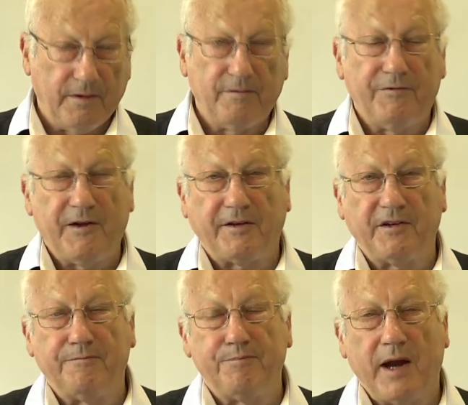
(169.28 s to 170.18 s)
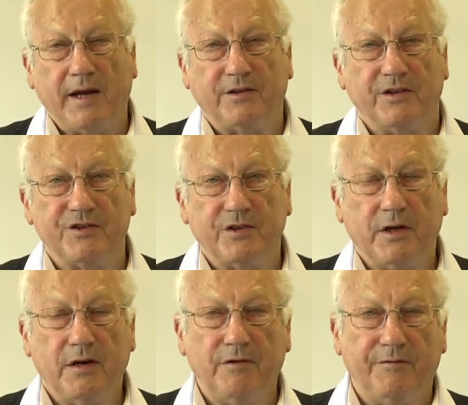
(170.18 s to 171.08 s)
Reflective practice
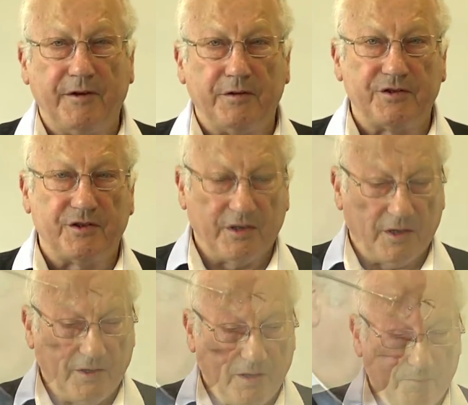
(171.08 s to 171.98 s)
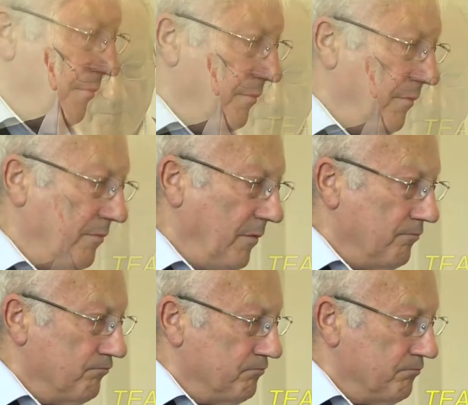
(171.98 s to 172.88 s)
reveals
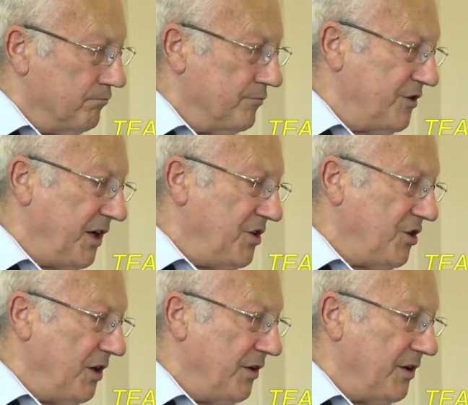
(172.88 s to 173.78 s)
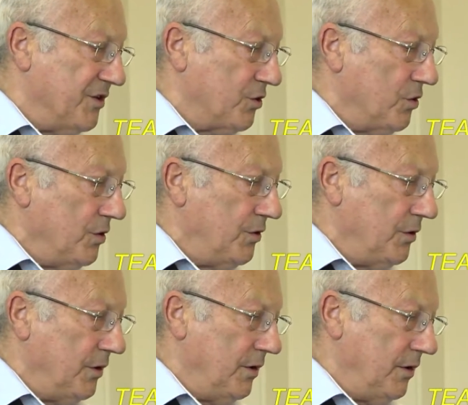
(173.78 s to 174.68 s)
teaching that is good,